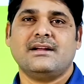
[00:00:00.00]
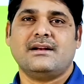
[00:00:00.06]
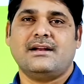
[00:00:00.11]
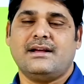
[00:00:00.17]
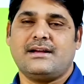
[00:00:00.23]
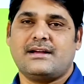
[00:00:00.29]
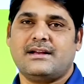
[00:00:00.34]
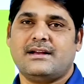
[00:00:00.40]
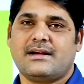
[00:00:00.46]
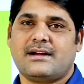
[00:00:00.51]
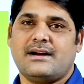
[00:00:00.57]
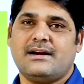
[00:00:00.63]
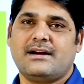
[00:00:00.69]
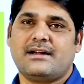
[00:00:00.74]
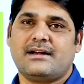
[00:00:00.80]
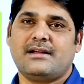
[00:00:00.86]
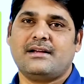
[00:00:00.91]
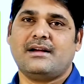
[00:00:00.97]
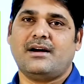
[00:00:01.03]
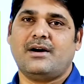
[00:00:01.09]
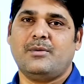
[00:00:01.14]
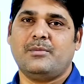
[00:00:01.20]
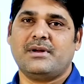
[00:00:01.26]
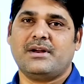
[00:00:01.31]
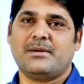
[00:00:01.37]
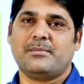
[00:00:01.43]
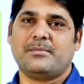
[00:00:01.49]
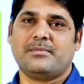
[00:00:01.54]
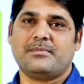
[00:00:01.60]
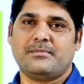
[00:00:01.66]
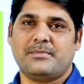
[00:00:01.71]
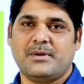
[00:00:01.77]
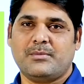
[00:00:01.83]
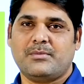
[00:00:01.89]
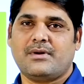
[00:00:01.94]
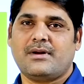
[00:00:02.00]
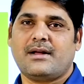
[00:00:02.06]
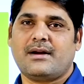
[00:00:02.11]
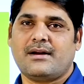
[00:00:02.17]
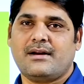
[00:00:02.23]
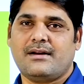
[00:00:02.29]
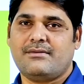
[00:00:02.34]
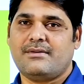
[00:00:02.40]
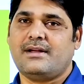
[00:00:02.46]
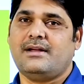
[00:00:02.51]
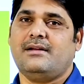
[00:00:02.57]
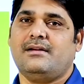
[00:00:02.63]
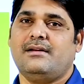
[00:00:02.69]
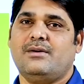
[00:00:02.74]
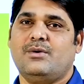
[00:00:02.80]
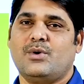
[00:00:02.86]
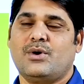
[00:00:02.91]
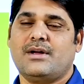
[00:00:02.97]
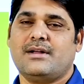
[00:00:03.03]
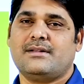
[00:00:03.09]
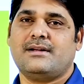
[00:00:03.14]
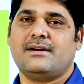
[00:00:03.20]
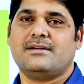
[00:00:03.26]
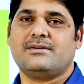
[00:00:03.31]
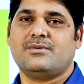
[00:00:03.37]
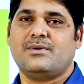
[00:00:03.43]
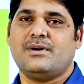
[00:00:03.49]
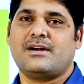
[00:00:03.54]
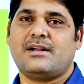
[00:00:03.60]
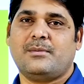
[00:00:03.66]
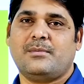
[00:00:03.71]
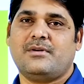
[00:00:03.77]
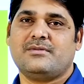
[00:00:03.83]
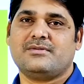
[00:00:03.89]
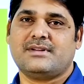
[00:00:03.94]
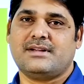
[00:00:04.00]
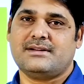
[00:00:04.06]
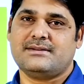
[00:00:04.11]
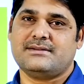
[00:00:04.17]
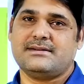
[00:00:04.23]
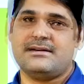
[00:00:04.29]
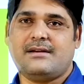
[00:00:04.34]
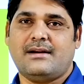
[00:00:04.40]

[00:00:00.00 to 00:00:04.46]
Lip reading: like in a country how many people are living. Okay, that is one type of census.